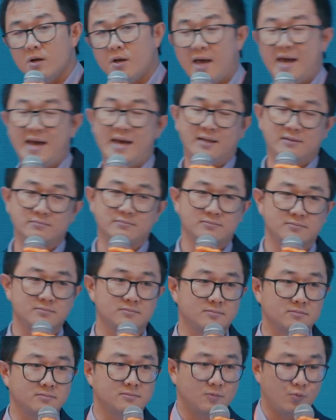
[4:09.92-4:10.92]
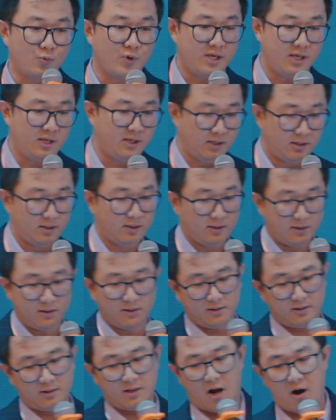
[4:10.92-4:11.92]
and we
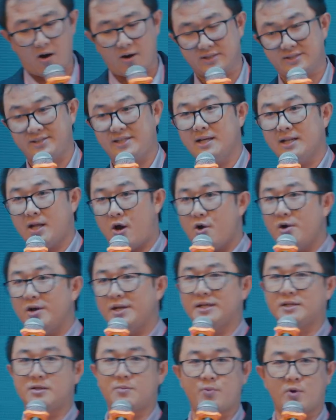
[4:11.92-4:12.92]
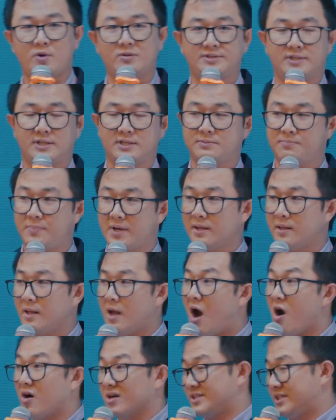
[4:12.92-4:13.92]
are still early in the process, but
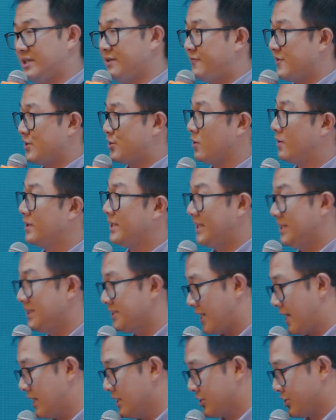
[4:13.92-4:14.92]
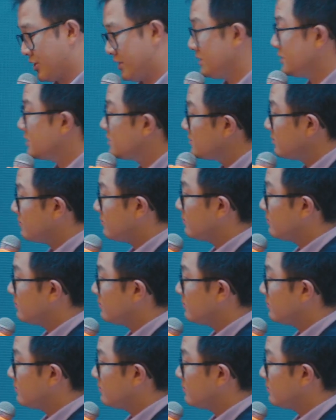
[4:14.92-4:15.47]
artificial intelligence